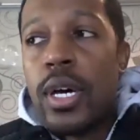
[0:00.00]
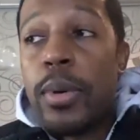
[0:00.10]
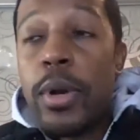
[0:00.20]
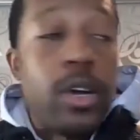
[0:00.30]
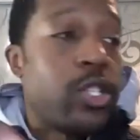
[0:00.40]
Uh,
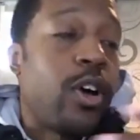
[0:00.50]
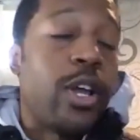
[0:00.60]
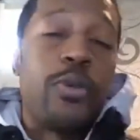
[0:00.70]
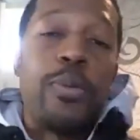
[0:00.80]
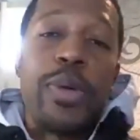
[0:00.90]
but it all
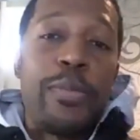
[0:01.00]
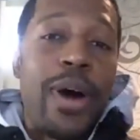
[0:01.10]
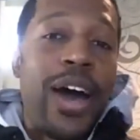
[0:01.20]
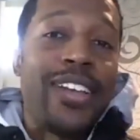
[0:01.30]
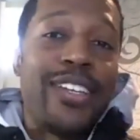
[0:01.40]
started with me
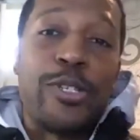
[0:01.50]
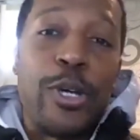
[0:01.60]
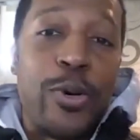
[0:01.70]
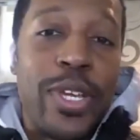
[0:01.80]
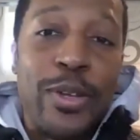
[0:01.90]
buying this Sony,